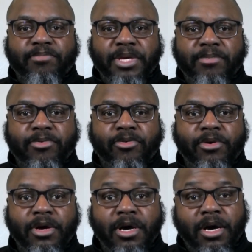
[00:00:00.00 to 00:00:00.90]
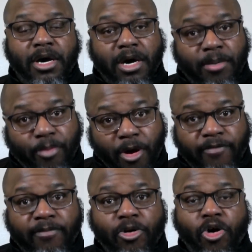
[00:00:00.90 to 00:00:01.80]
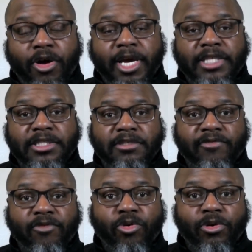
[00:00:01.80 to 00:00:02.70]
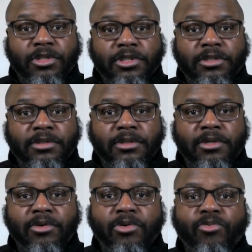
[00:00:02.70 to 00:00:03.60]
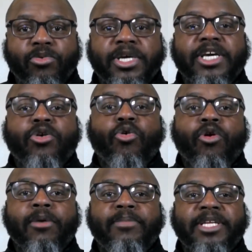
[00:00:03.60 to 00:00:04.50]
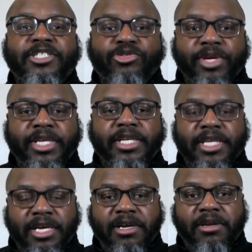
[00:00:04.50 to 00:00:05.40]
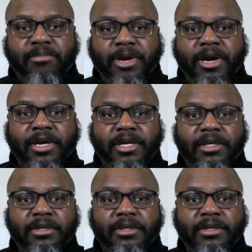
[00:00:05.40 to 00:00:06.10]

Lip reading: of people, apart from Caucasians of course, would get horribly treated here in America.